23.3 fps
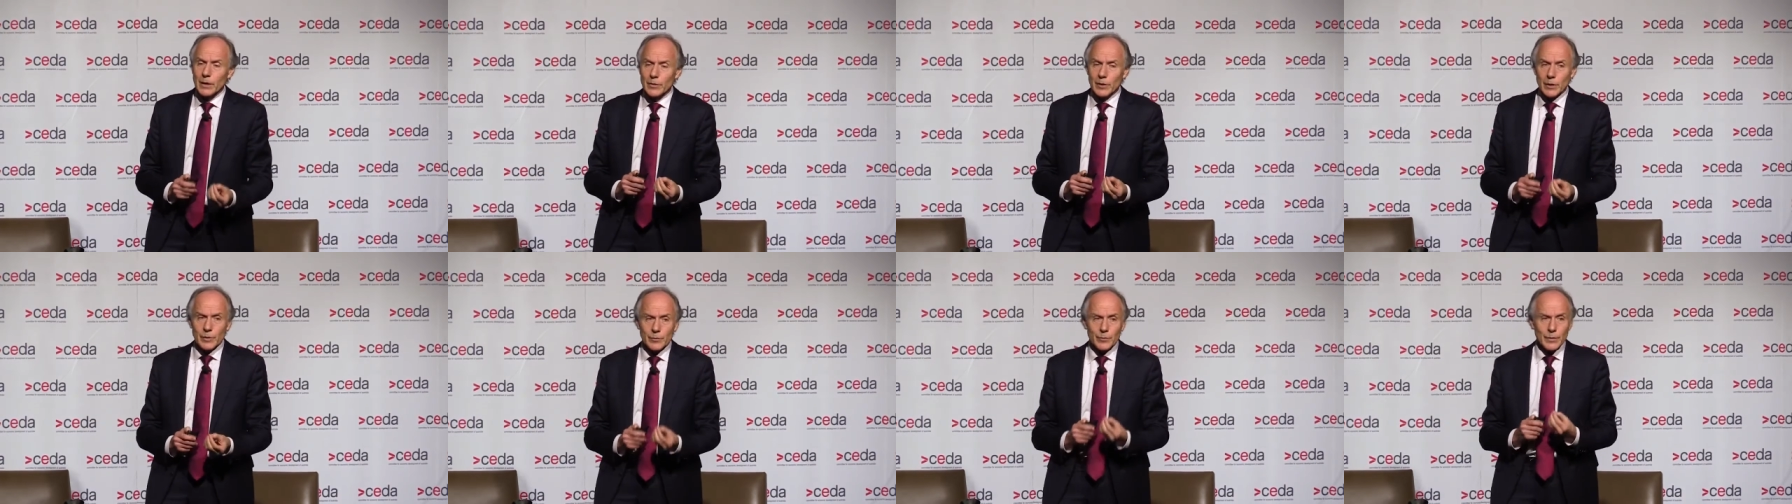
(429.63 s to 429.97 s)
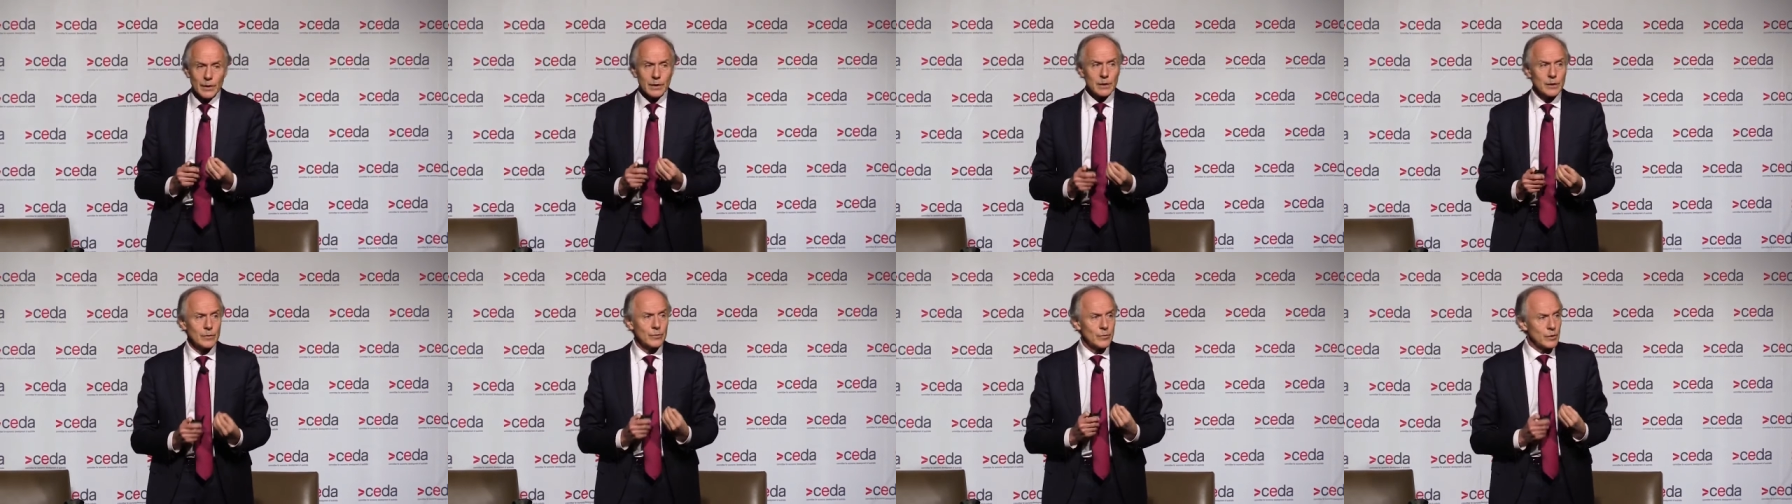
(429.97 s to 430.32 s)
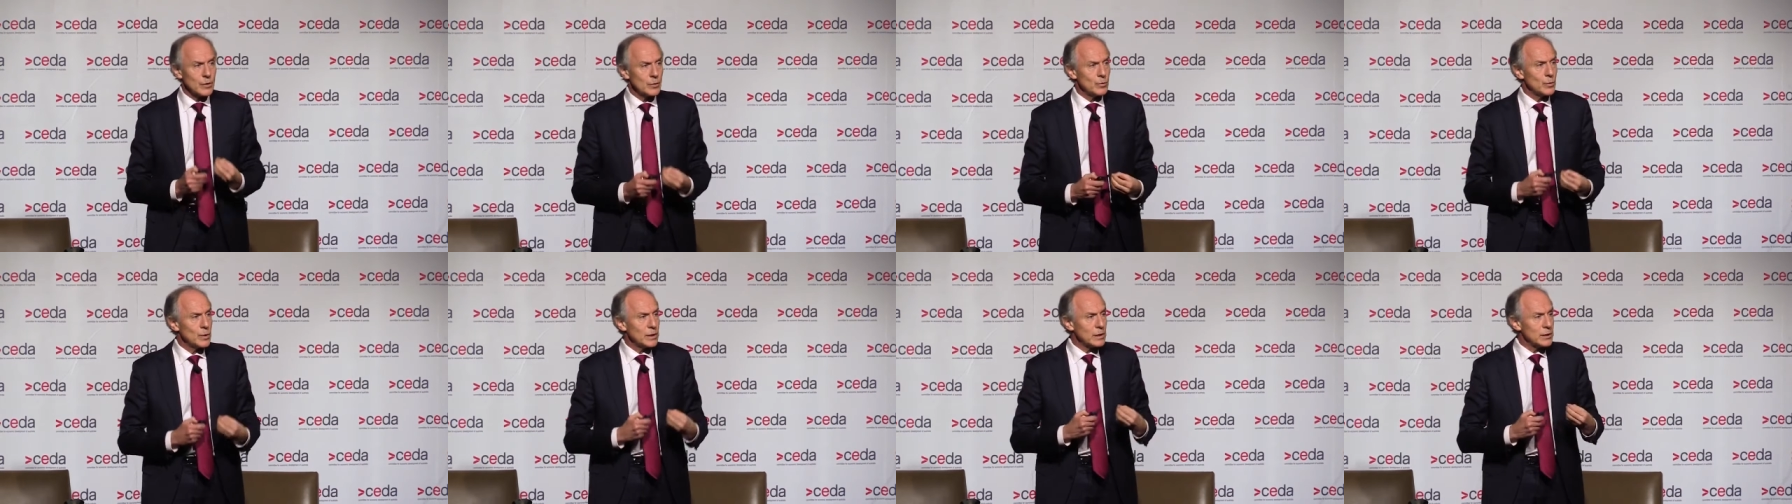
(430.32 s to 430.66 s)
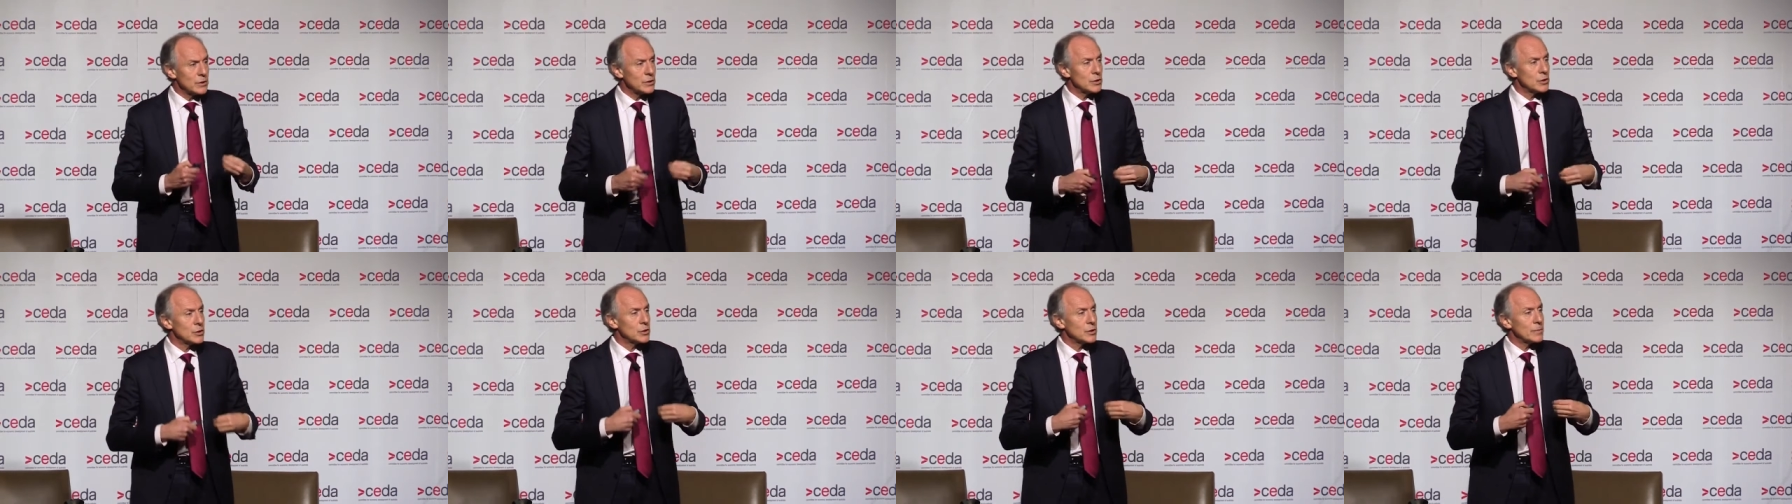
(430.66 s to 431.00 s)
then effectively we
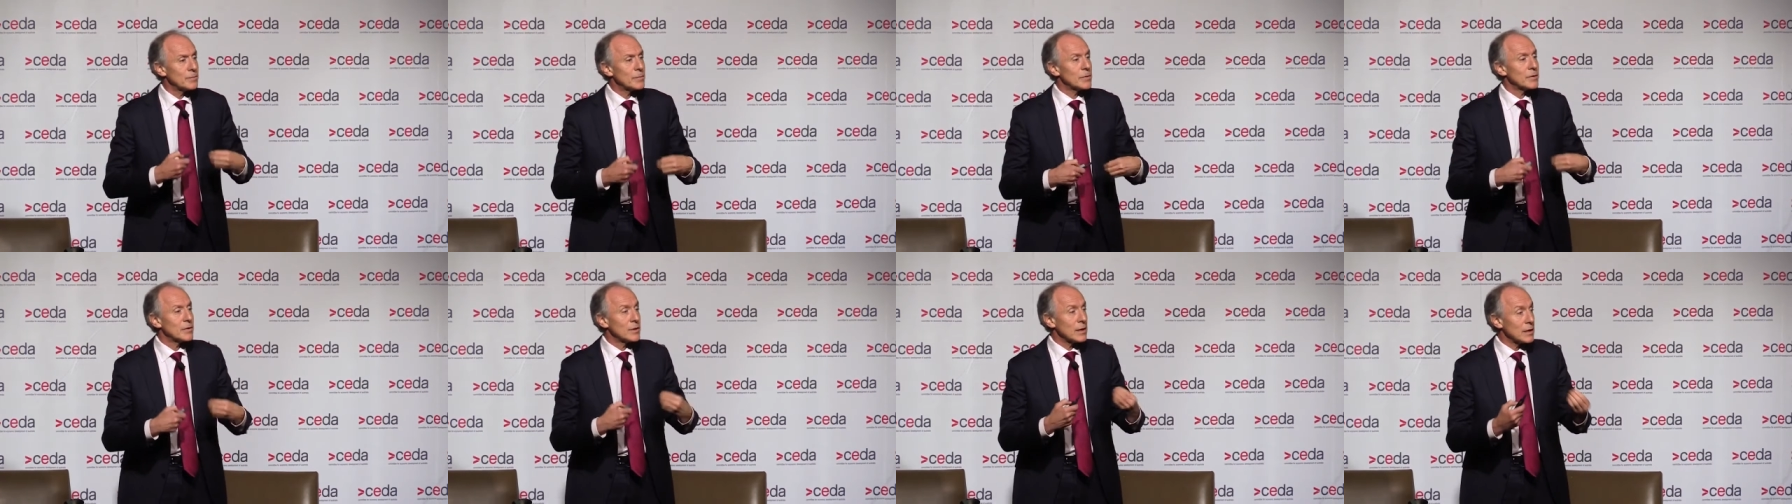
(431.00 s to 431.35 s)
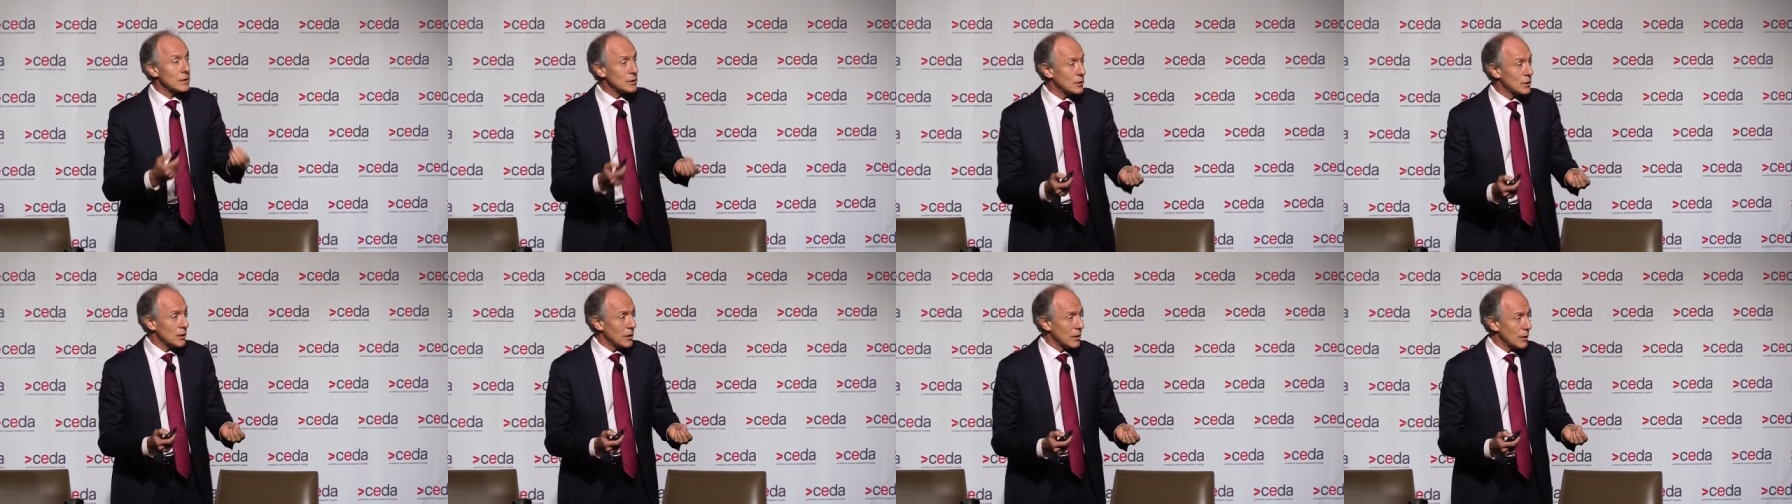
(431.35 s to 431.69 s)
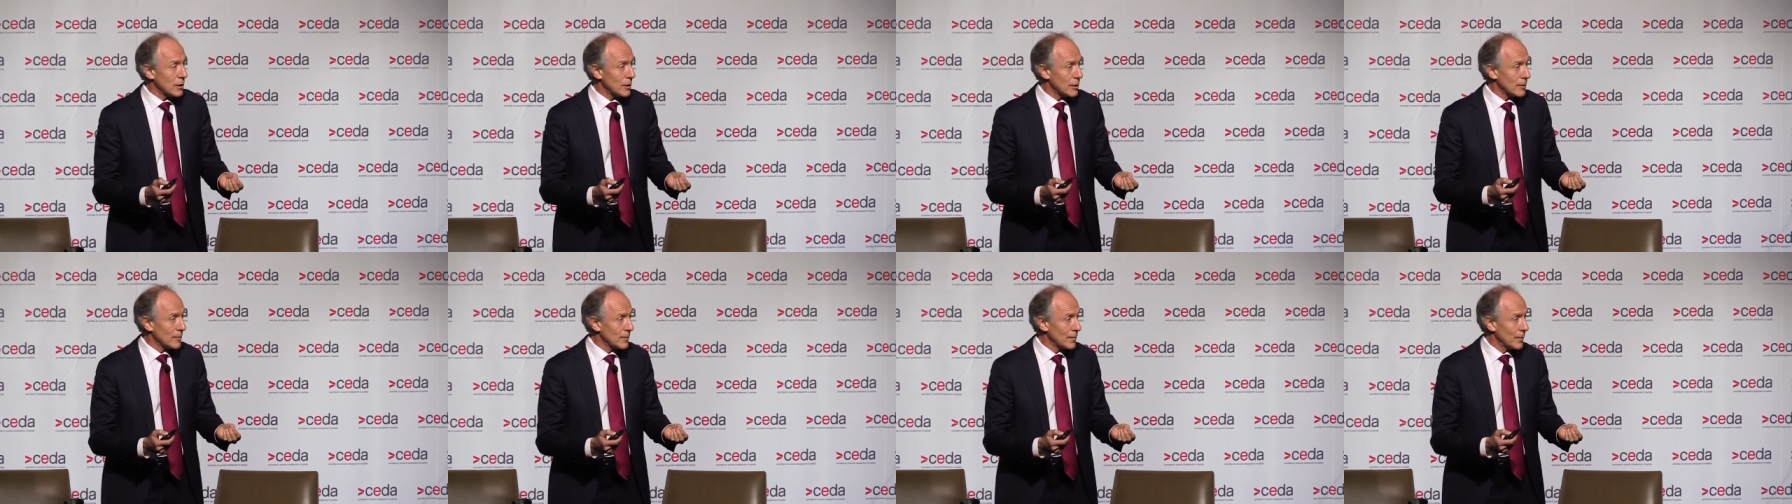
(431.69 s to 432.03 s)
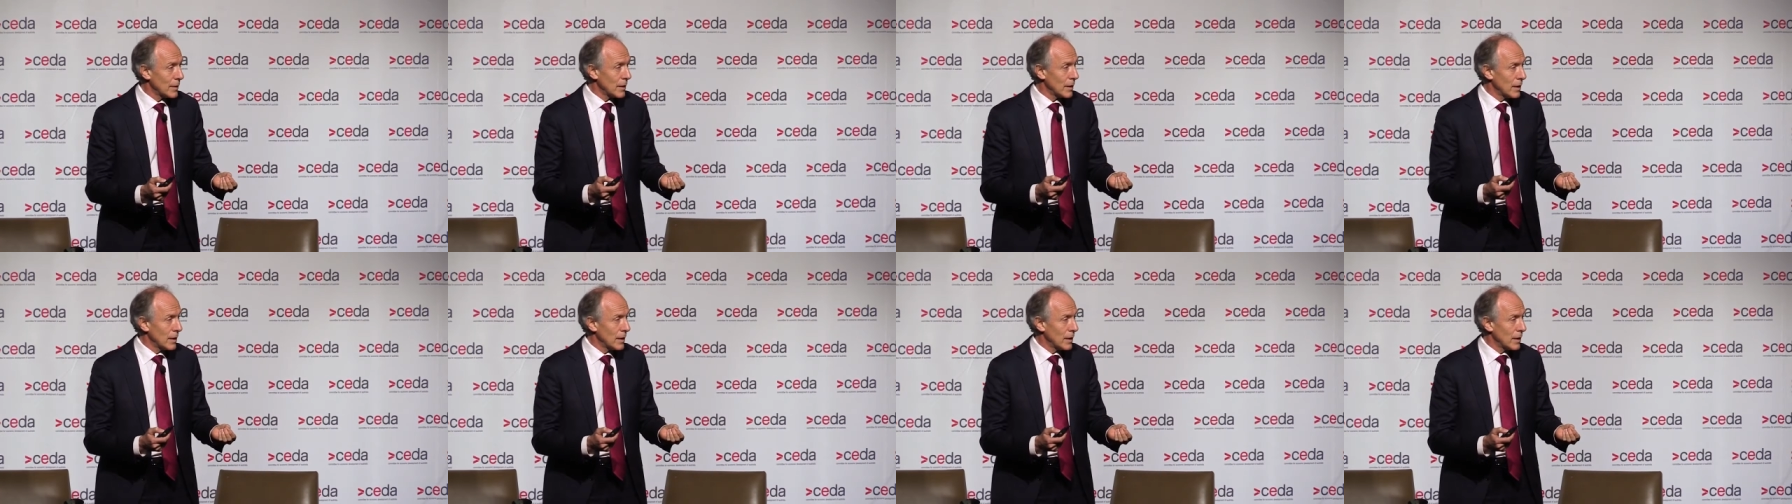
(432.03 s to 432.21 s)
can ship sunshine.